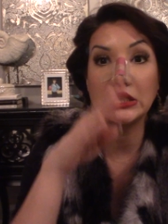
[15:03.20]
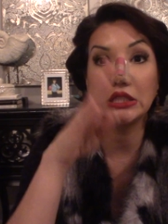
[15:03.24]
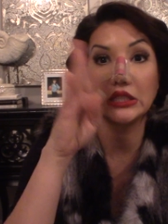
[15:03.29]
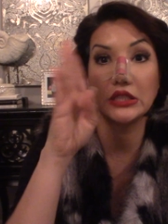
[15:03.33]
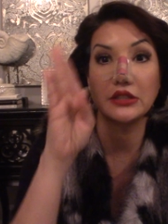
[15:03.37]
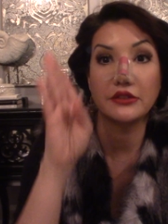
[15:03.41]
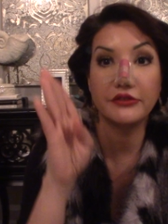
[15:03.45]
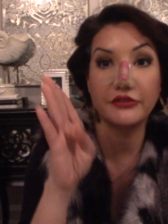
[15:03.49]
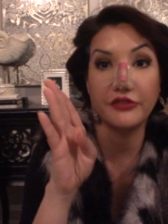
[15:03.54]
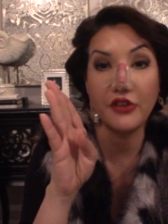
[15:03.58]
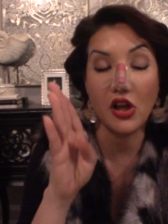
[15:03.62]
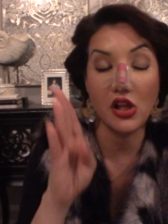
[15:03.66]

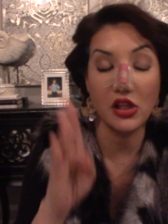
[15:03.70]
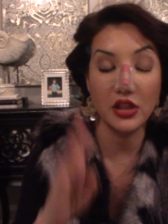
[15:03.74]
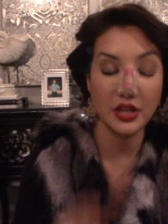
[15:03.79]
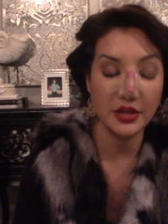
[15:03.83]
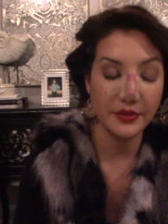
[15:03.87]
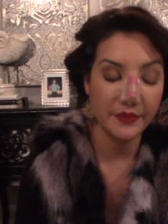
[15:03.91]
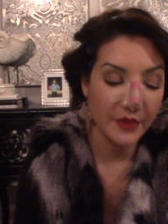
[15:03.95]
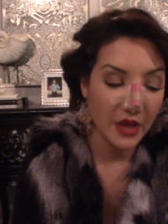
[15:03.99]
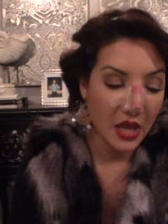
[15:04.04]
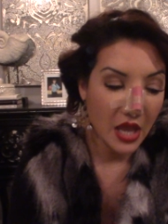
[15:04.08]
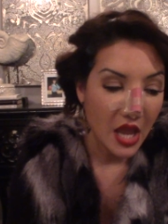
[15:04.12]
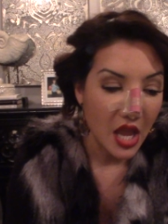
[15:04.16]
fallen.
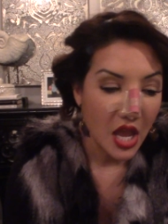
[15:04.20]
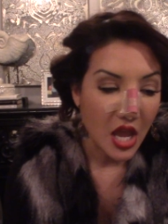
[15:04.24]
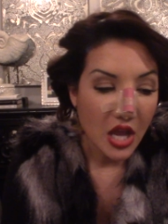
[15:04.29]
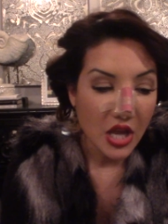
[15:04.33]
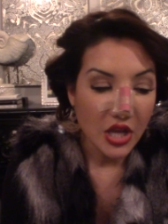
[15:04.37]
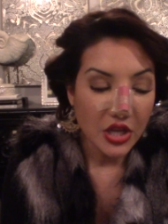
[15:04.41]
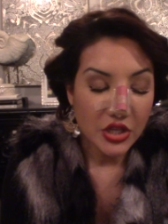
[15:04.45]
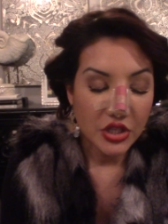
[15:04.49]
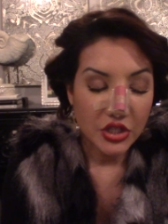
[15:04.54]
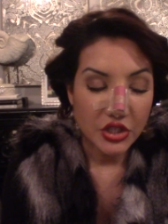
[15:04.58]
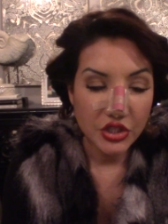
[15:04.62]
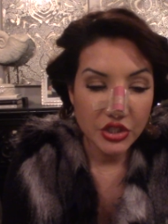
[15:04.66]

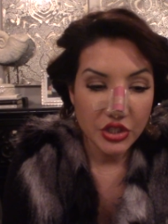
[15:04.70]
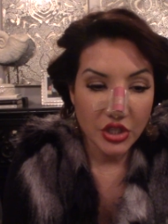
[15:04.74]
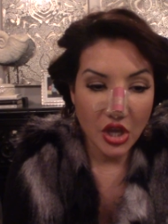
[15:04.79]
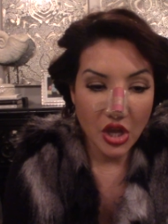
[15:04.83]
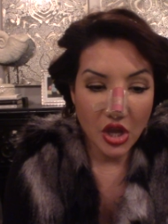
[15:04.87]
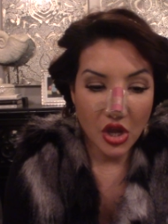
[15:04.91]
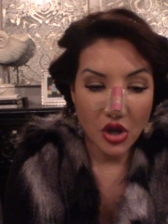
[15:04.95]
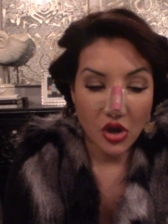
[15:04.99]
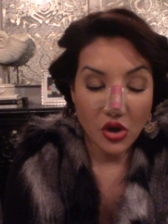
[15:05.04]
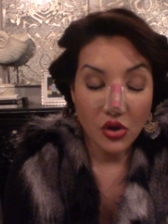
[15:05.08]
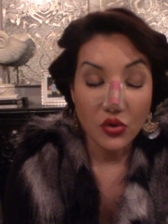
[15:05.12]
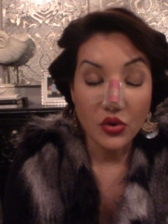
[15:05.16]

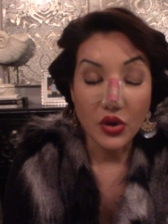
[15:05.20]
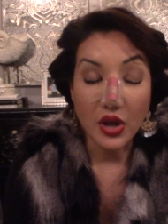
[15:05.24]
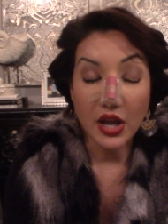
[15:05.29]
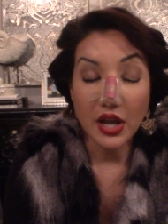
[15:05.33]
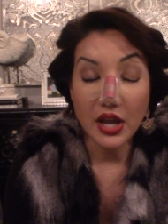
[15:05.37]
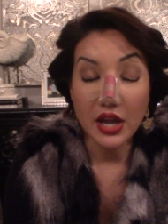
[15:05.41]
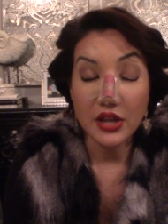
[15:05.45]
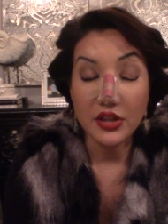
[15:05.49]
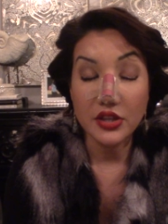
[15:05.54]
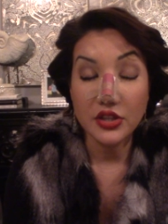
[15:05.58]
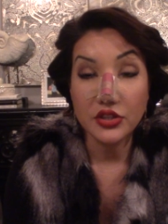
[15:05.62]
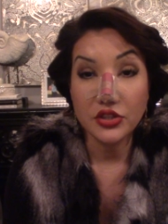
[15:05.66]
So
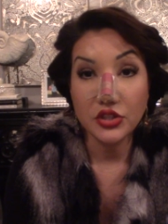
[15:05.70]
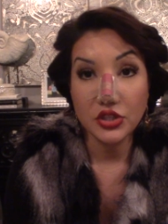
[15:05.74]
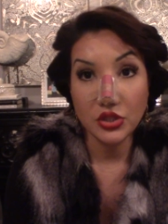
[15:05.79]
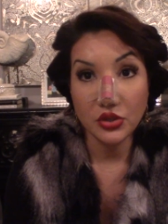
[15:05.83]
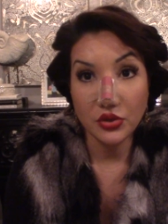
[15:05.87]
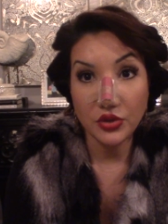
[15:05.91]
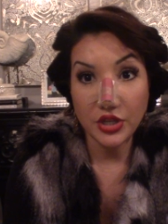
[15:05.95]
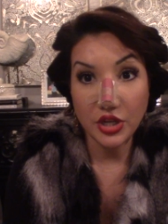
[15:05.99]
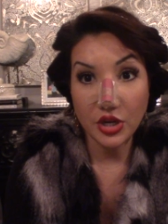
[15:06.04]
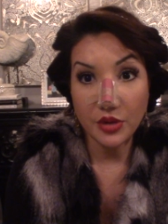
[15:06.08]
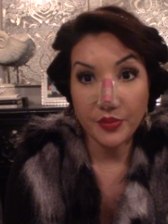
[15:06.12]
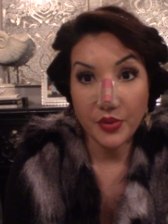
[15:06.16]

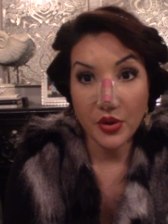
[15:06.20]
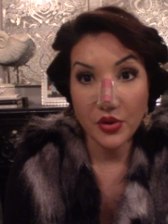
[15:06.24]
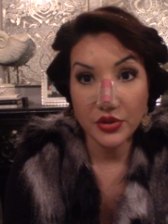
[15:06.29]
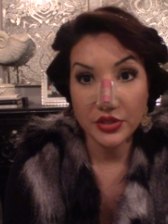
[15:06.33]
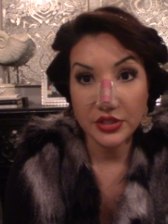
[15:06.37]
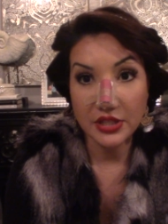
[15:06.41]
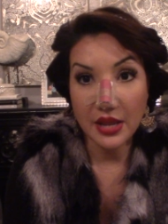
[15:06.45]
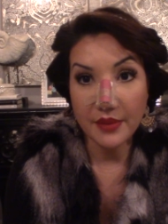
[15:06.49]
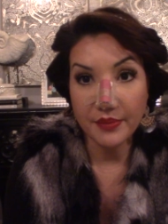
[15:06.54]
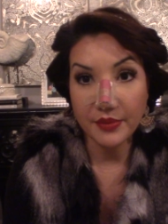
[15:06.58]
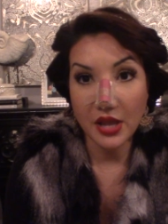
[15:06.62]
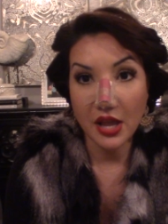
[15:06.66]
2-year
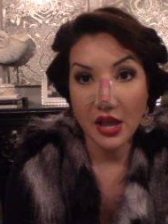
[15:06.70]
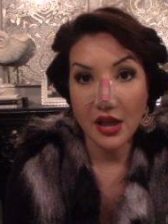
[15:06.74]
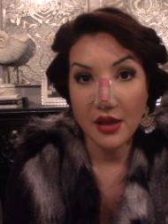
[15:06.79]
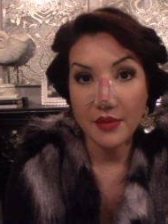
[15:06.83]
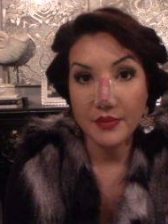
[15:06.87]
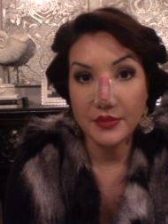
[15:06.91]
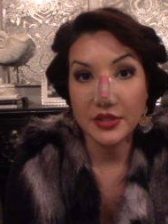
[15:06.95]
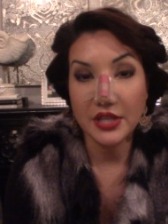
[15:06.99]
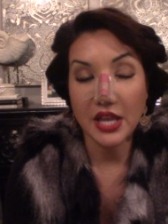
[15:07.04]
post-op comes.